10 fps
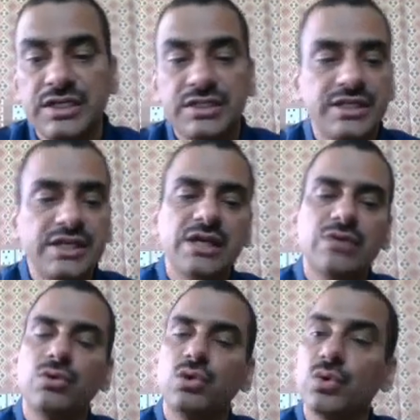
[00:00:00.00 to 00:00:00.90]
They have
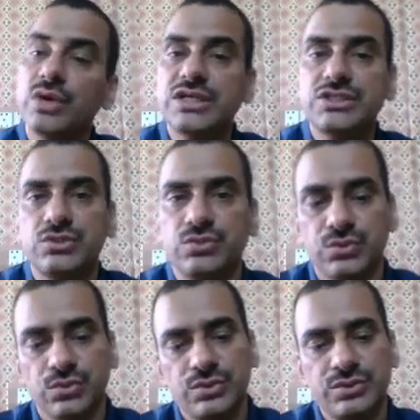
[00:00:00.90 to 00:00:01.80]
longest
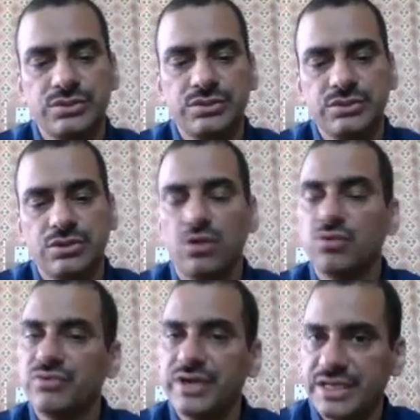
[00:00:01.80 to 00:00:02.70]
root
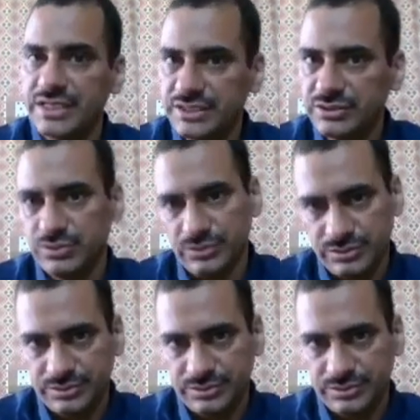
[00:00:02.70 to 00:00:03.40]
of any tooth.